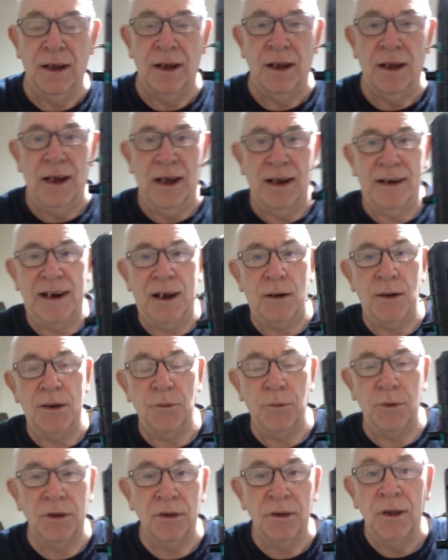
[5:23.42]
And now it
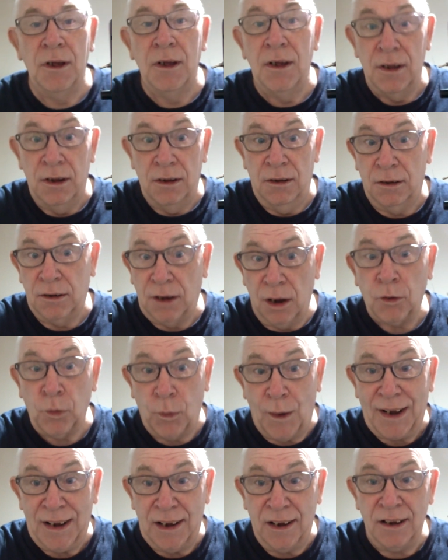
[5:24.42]
will go
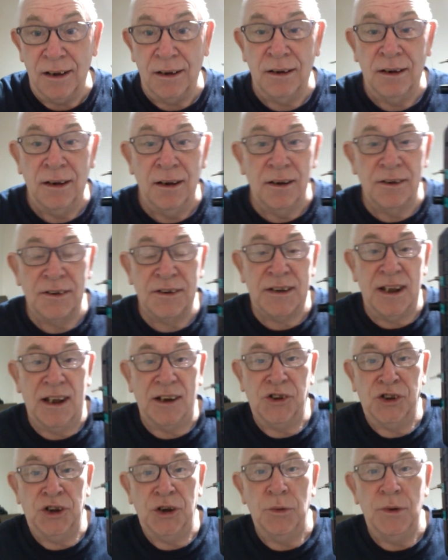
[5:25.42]
quiet and
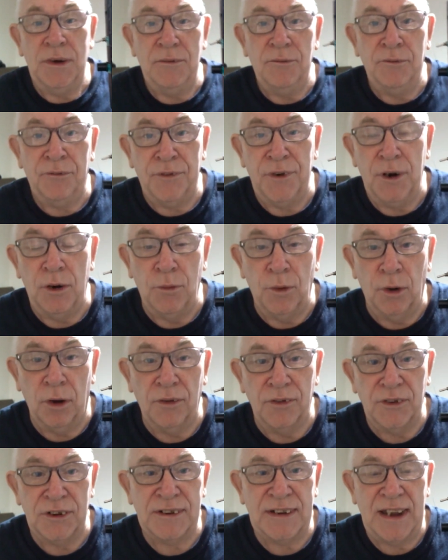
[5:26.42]
start tuning through
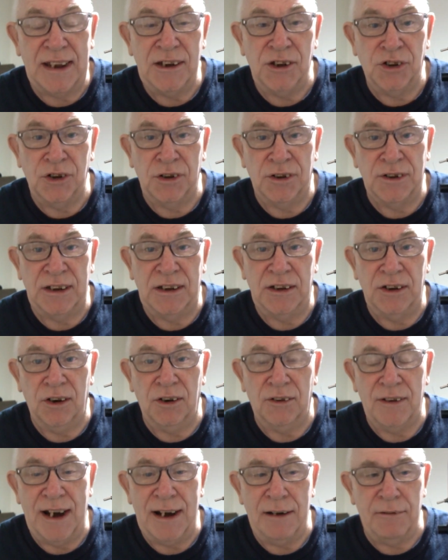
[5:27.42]
all the stations in
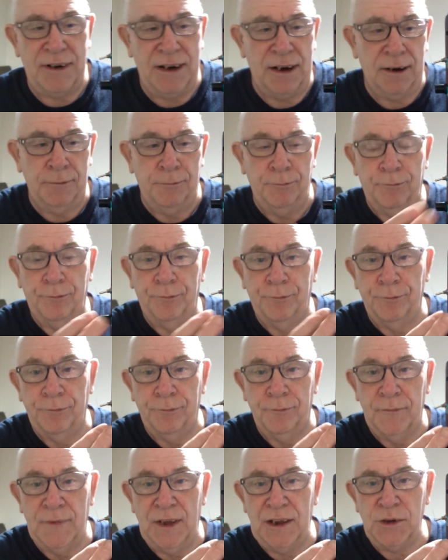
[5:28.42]
your area.
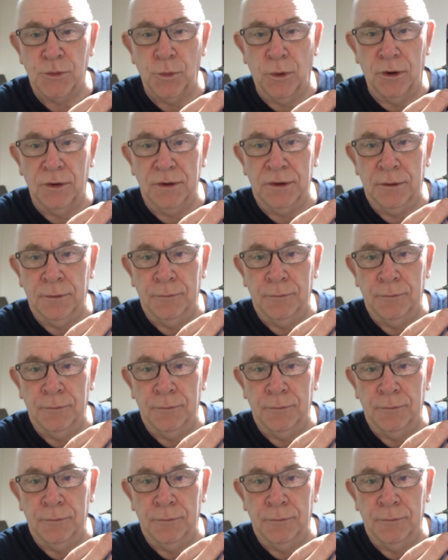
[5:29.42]
There's one.